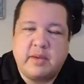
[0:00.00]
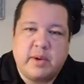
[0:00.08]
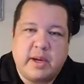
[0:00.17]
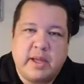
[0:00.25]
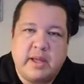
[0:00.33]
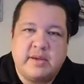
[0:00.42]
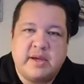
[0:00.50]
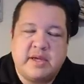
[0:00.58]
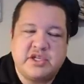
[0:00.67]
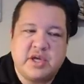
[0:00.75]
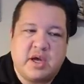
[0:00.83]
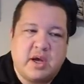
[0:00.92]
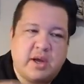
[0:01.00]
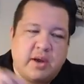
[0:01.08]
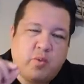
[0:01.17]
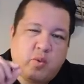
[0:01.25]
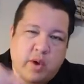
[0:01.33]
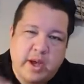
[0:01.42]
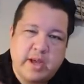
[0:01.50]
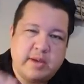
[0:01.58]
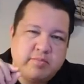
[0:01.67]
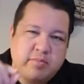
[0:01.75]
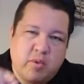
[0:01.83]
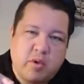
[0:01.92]
We're going to touch on it
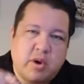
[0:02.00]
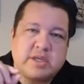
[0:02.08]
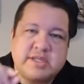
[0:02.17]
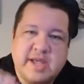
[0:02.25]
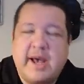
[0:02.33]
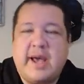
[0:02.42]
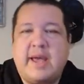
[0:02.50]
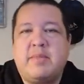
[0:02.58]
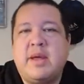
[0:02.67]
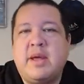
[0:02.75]
one more time.